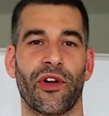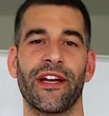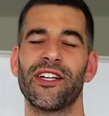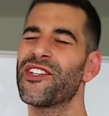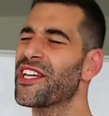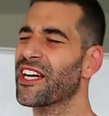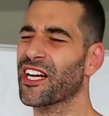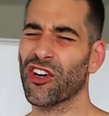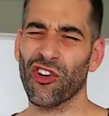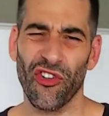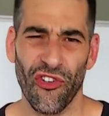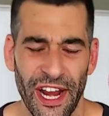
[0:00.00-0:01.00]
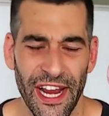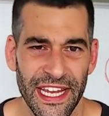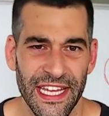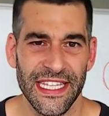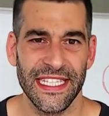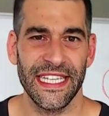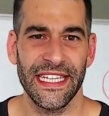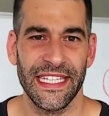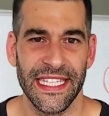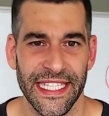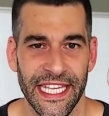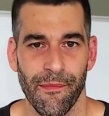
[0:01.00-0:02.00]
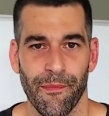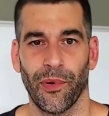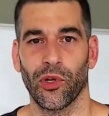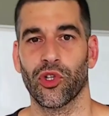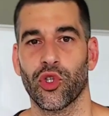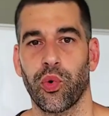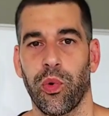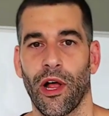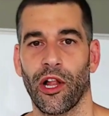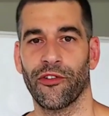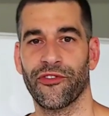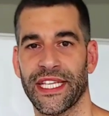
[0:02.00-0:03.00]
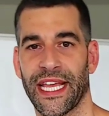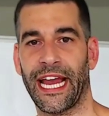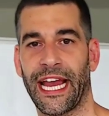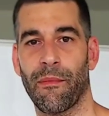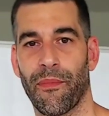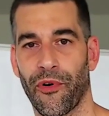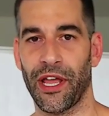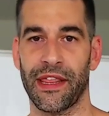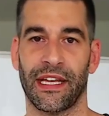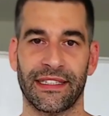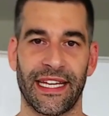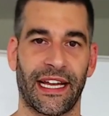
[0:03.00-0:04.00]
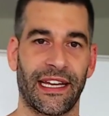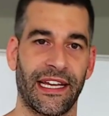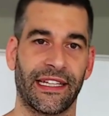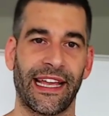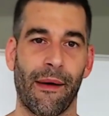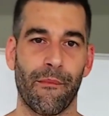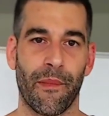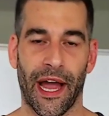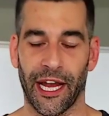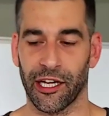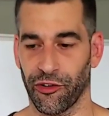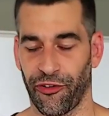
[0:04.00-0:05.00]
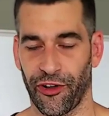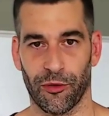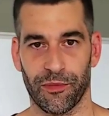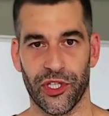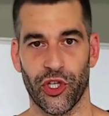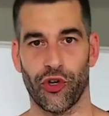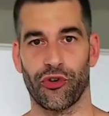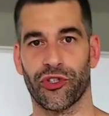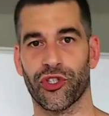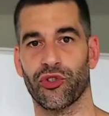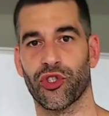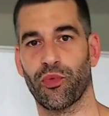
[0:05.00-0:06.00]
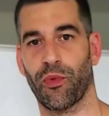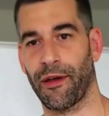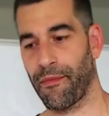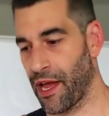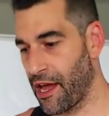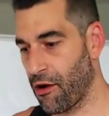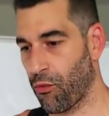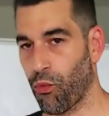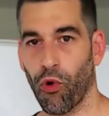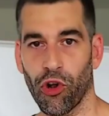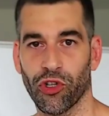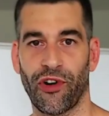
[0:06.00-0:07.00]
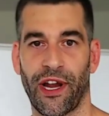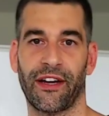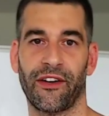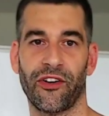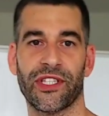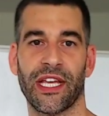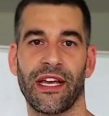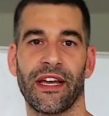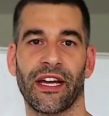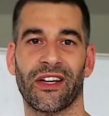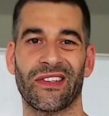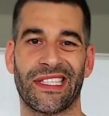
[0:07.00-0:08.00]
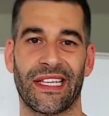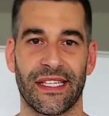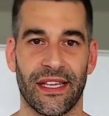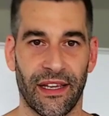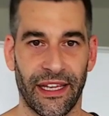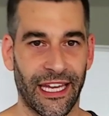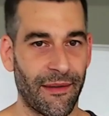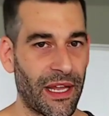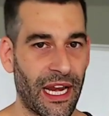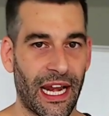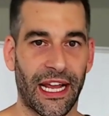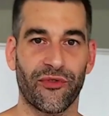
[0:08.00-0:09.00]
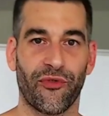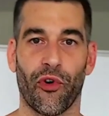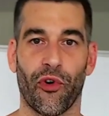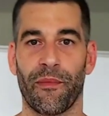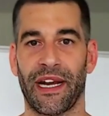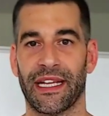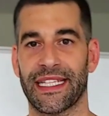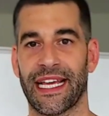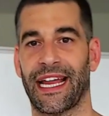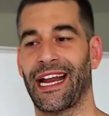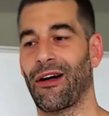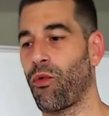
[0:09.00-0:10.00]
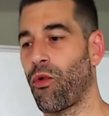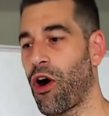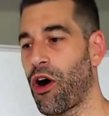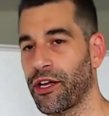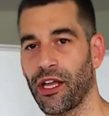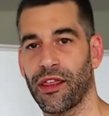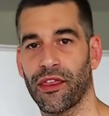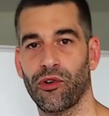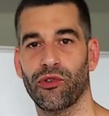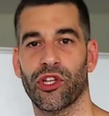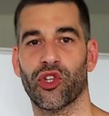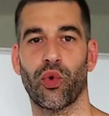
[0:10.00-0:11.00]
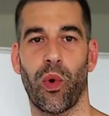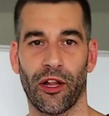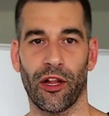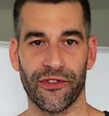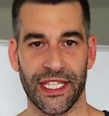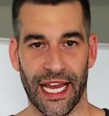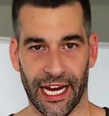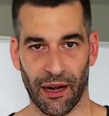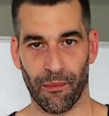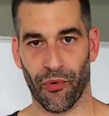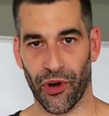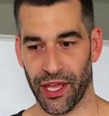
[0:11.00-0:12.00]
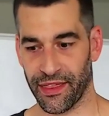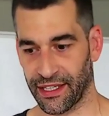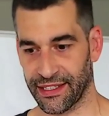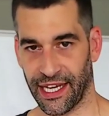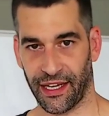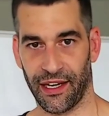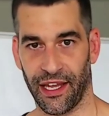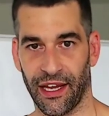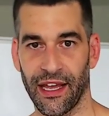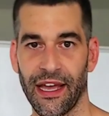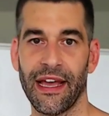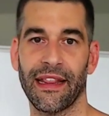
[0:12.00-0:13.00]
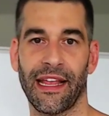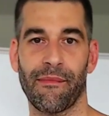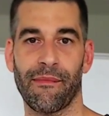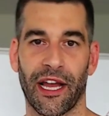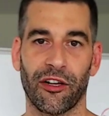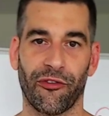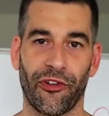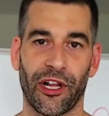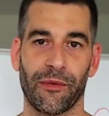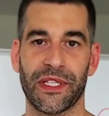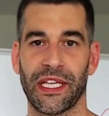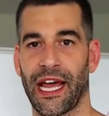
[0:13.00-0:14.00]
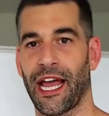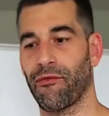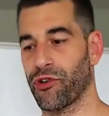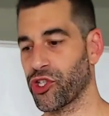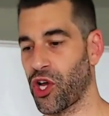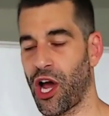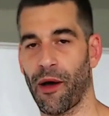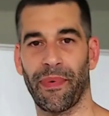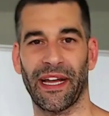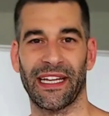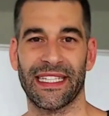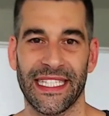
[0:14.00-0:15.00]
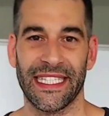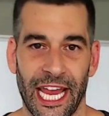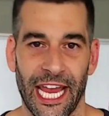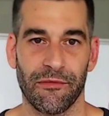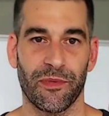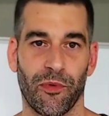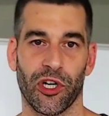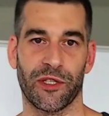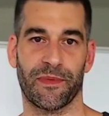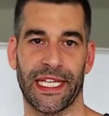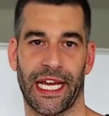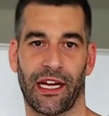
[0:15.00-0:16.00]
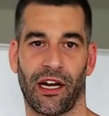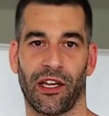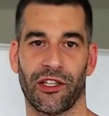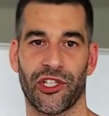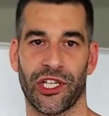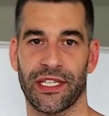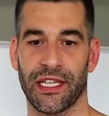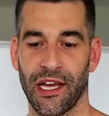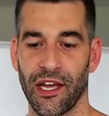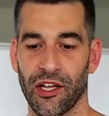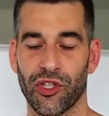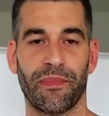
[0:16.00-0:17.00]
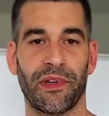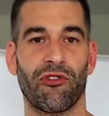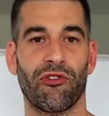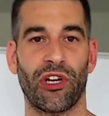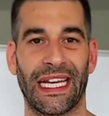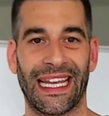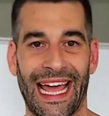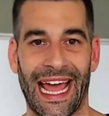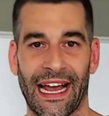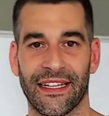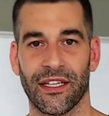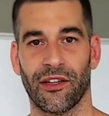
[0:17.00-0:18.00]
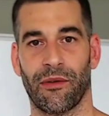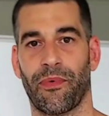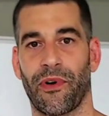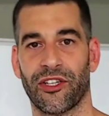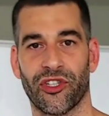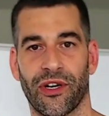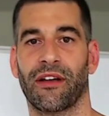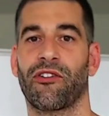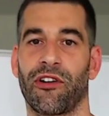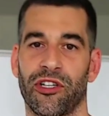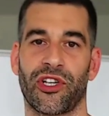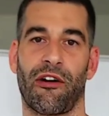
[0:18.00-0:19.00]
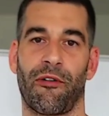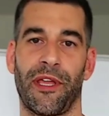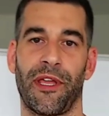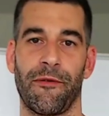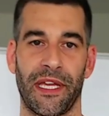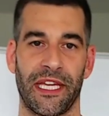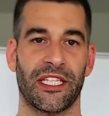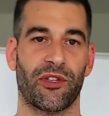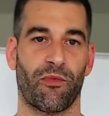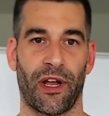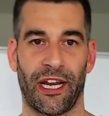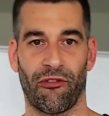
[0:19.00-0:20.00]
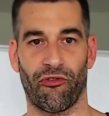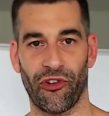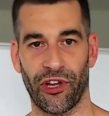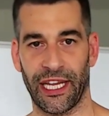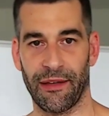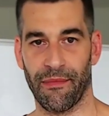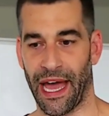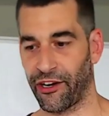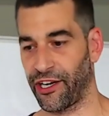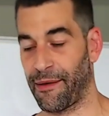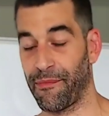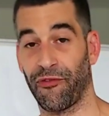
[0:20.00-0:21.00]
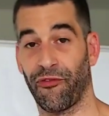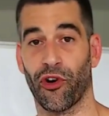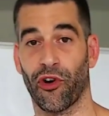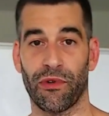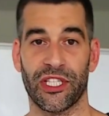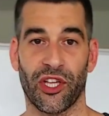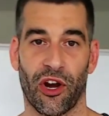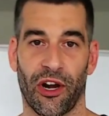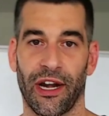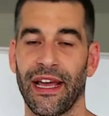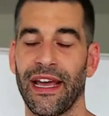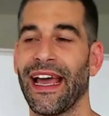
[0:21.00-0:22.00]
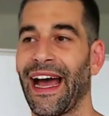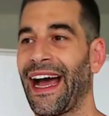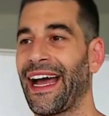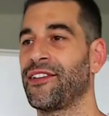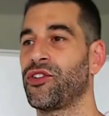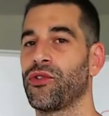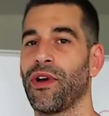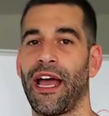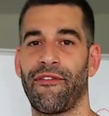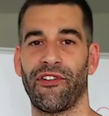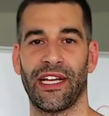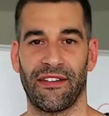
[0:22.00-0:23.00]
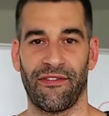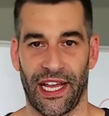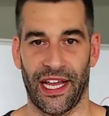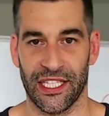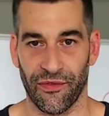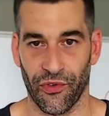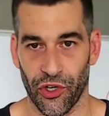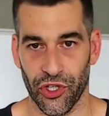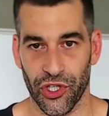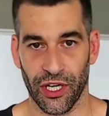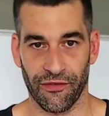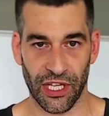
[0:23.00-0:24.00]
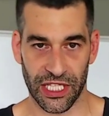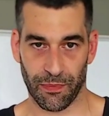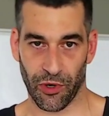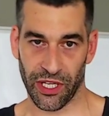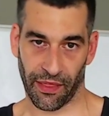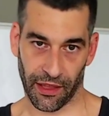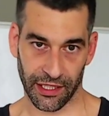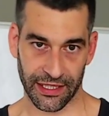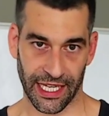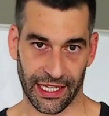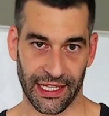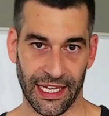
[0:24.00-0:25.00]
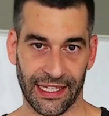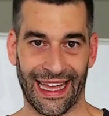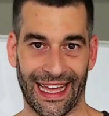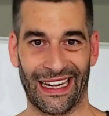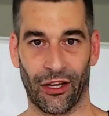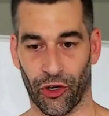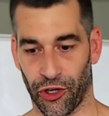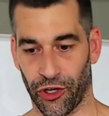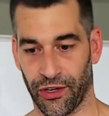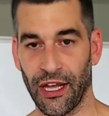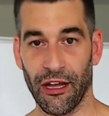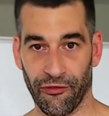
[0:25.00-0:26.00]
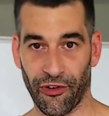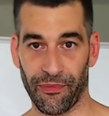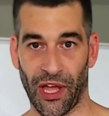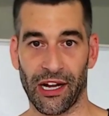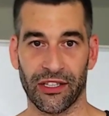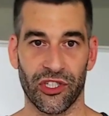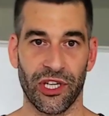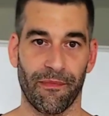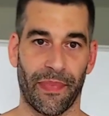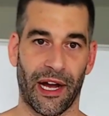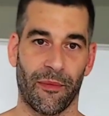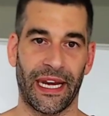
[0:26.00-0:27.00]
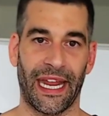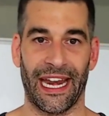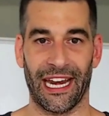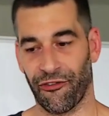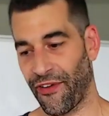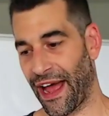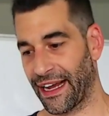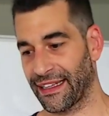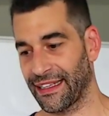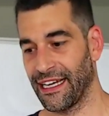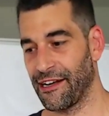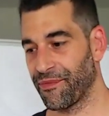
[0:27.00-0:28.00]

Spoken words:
So here is a crazy simple 12-second breathing technique that Michael Phelps used to swim world records consistently. Give me the next 4 minutes and I'll walk you through the 12-second breathing technique that Michael Phelps and I were taught by the same sports psychologist to be relaxed under pressure and crush our PBs when it really mattered. And before we start, I do have an advanced version of this breathing technique that I learned from Dr. Jim Bauman. And in fact,